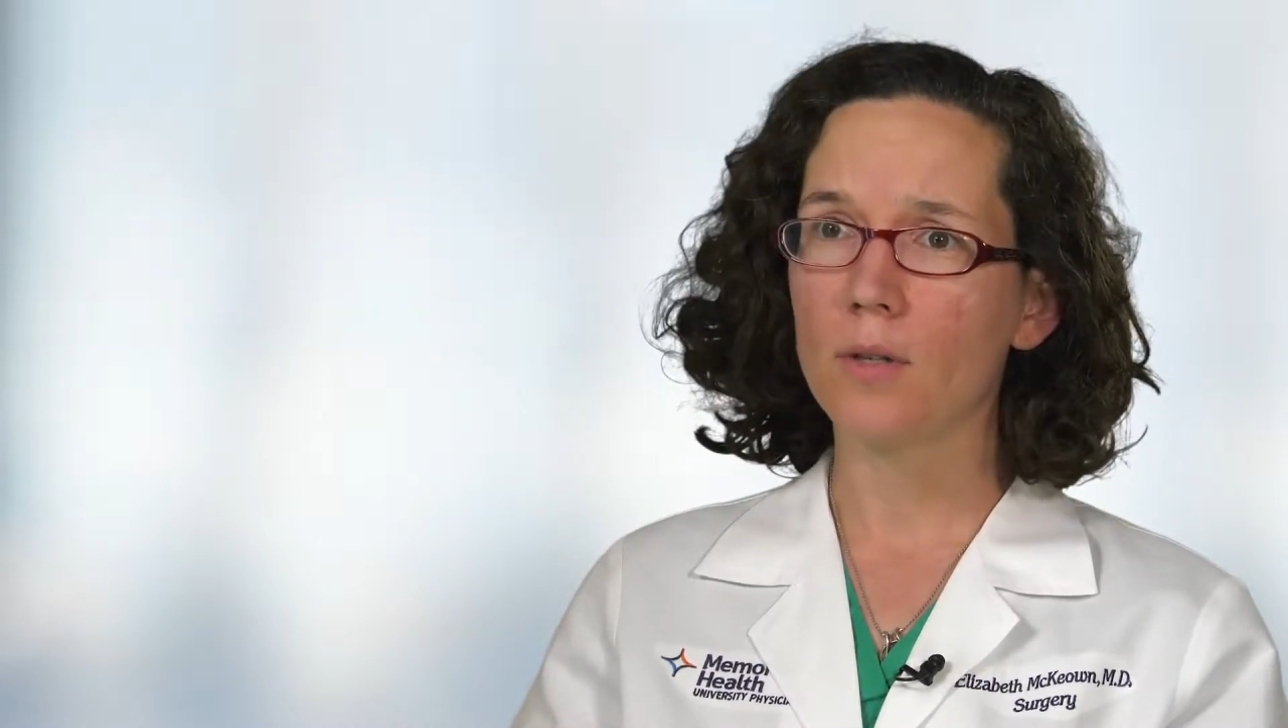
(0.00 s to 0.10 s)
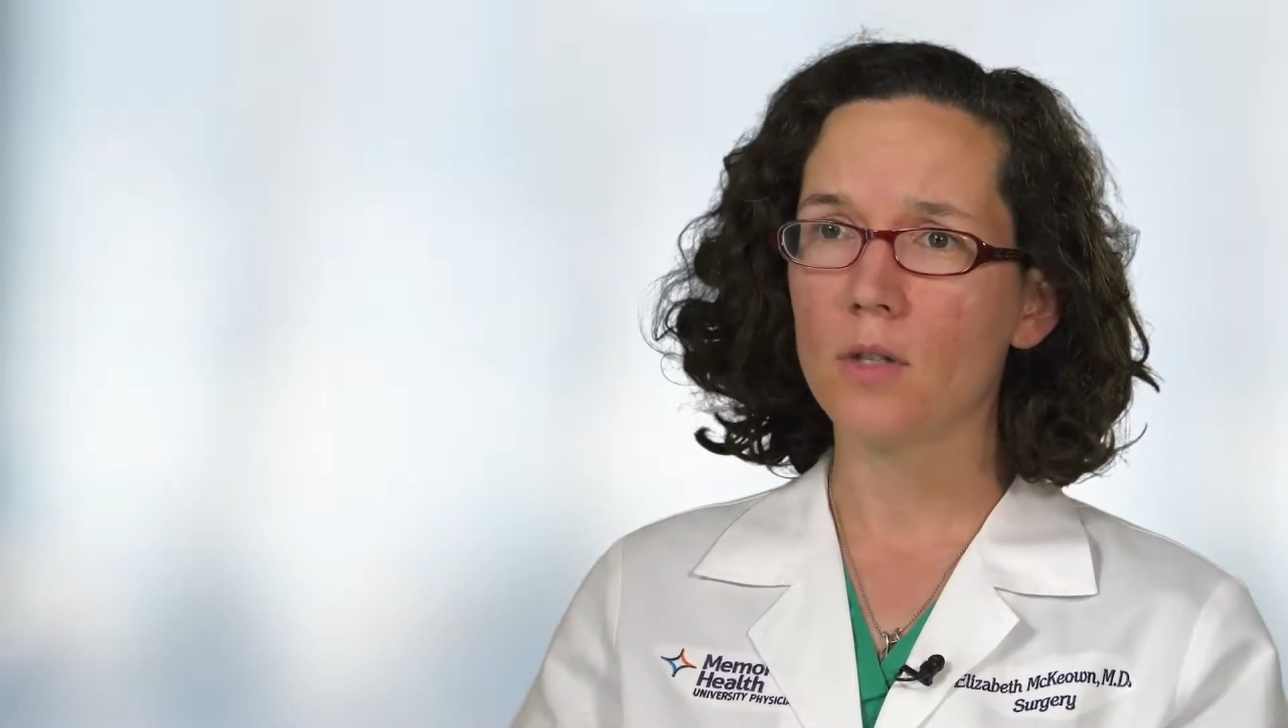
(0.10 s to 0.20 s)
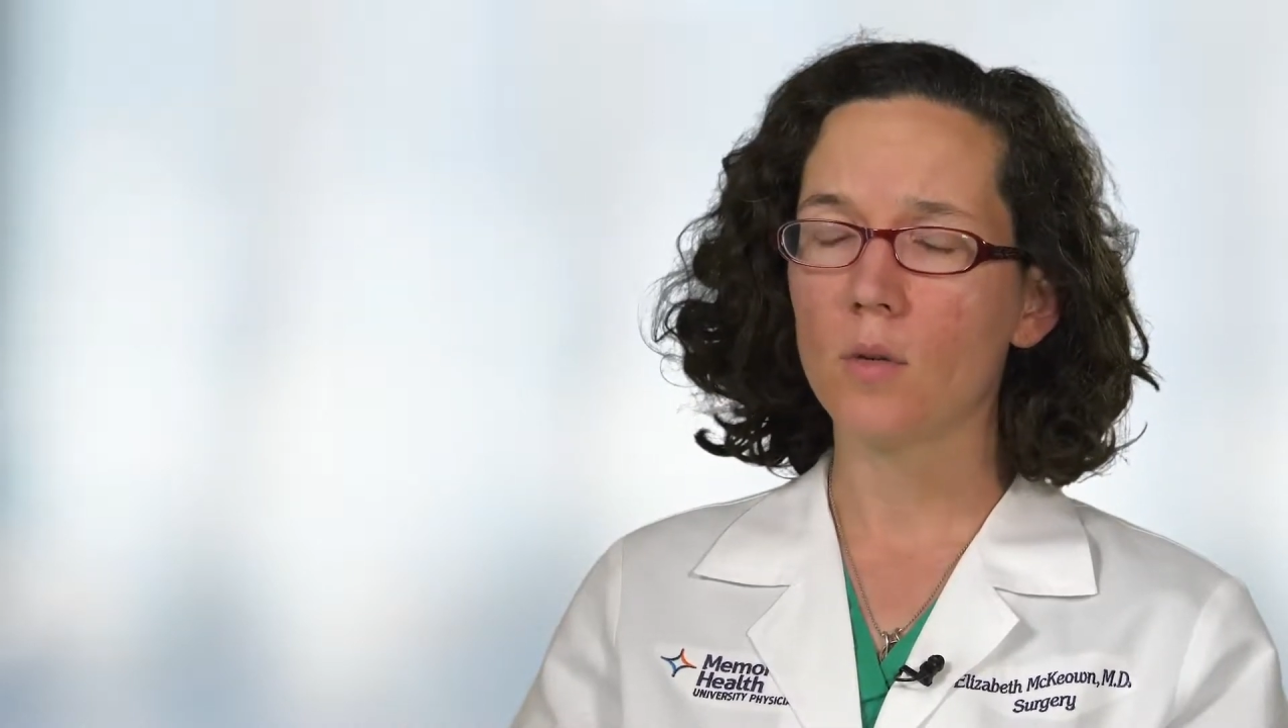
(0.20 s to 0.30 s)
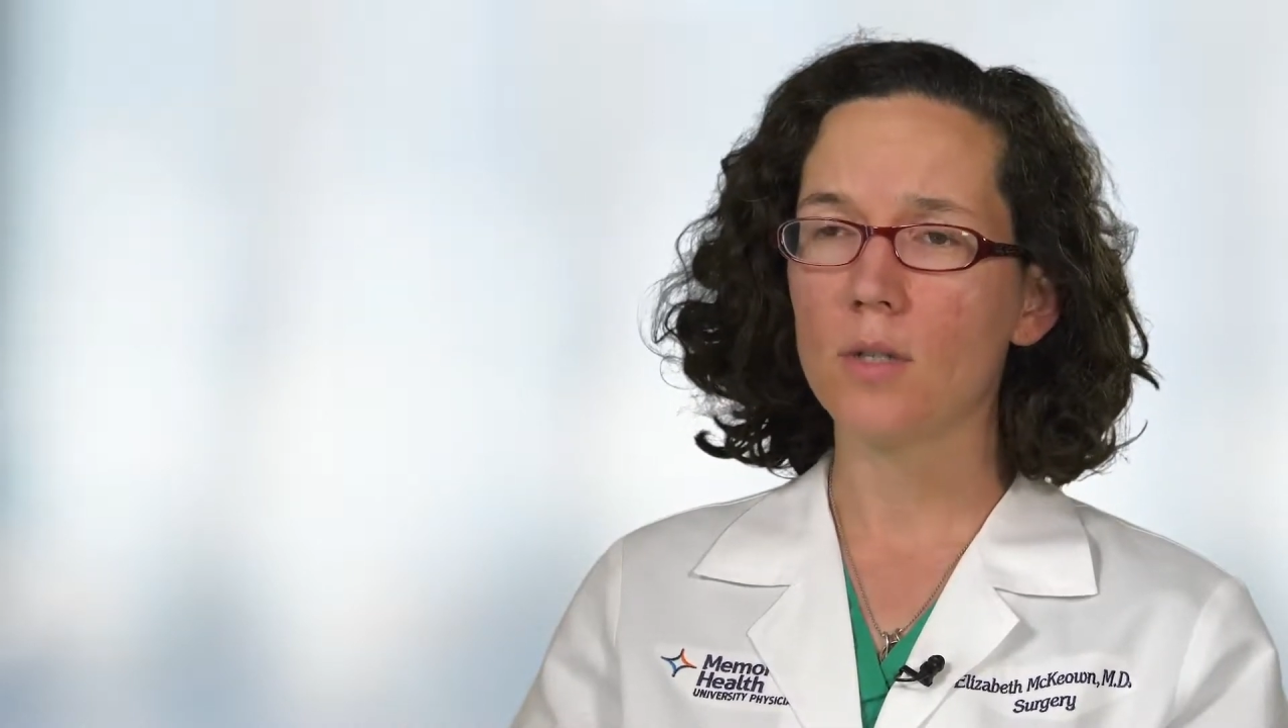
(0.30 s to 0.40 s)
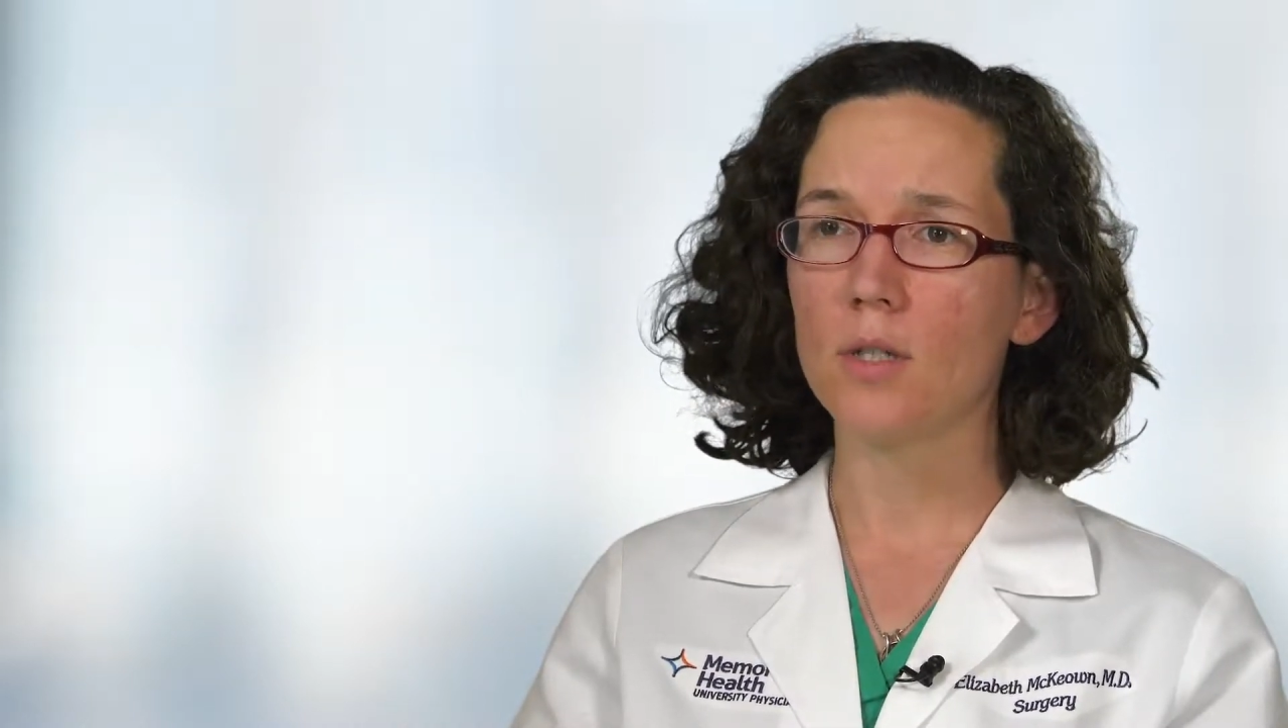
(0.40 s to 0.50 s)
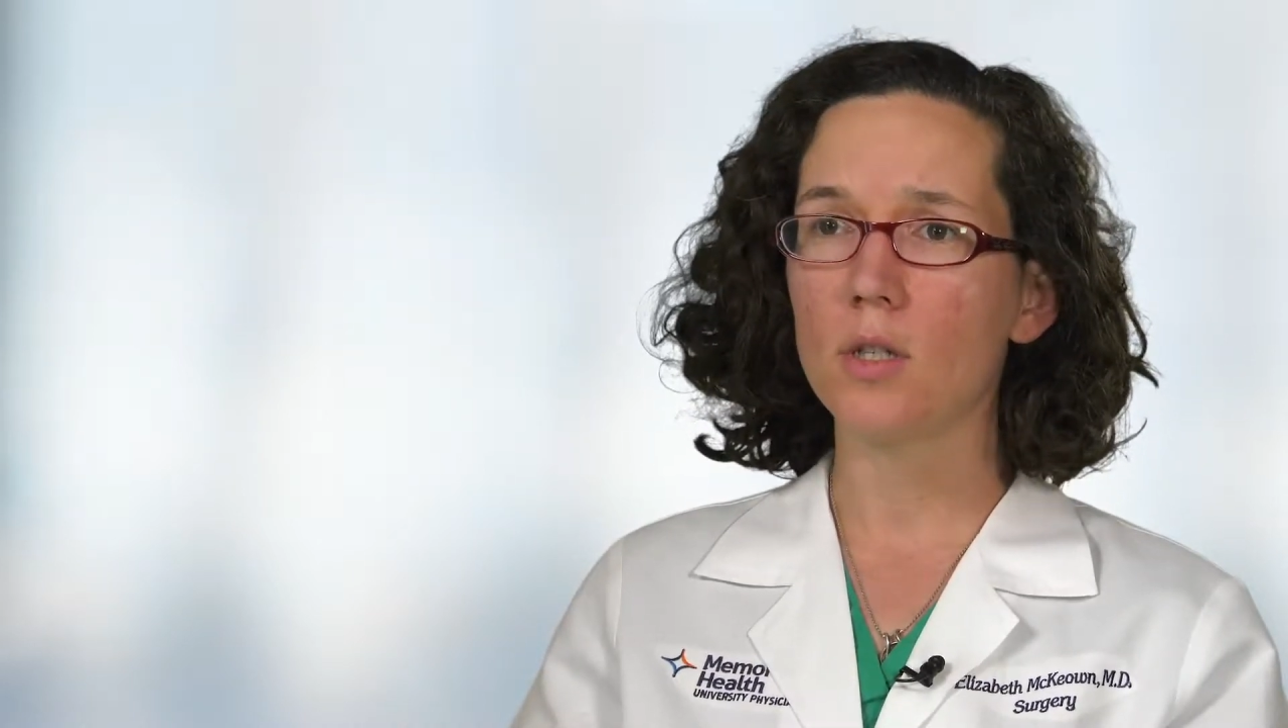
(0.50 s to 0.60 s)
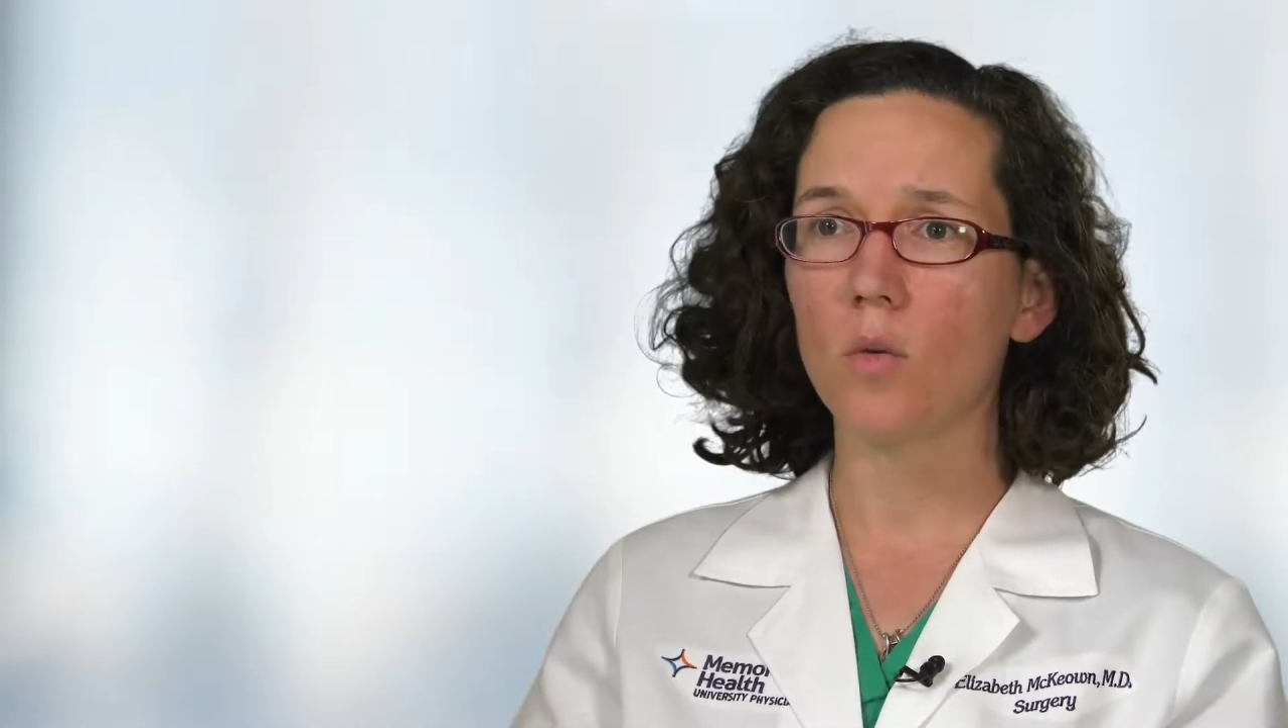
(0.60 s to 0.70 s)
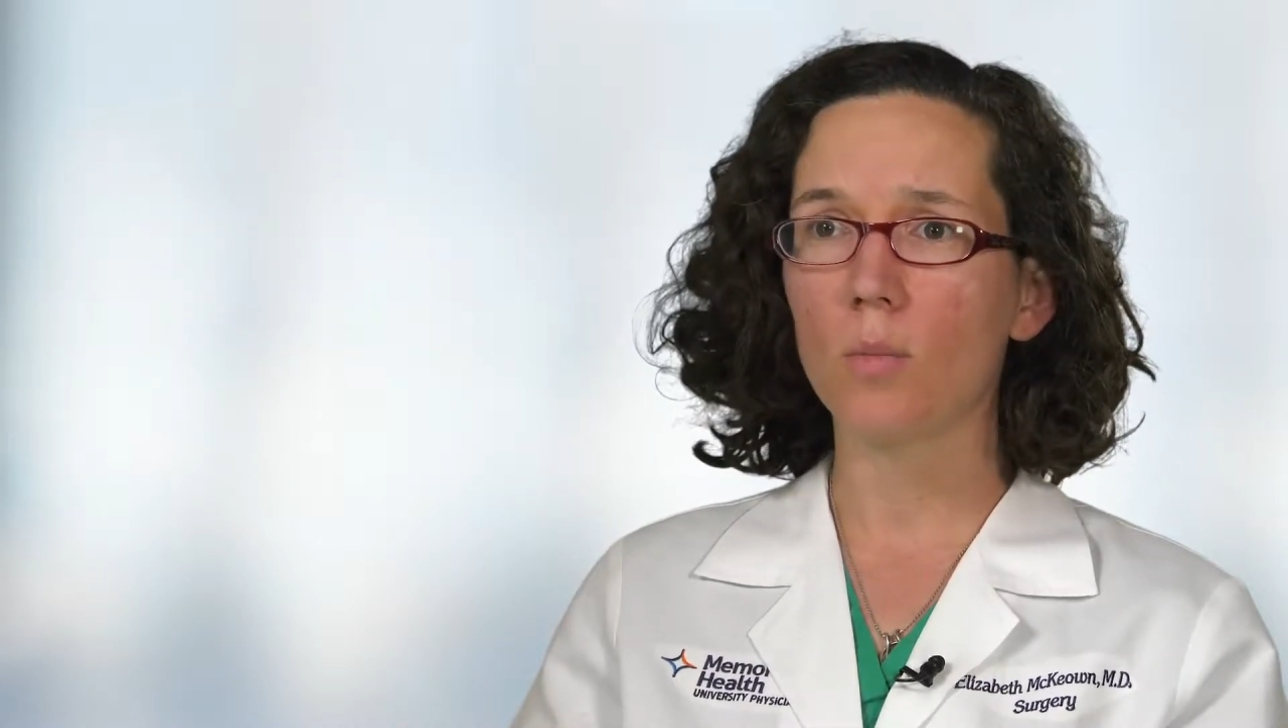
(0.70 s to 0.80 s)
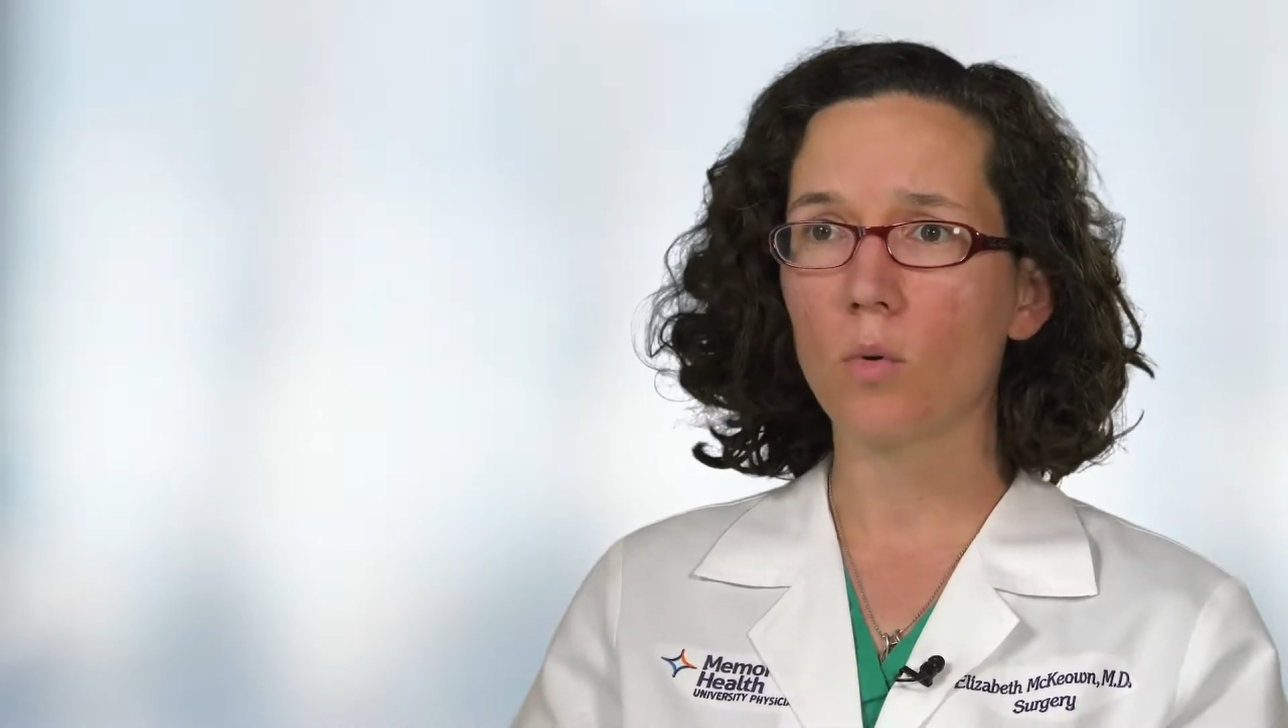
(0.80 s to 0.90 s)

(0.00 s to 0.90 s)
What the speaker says: and so it's so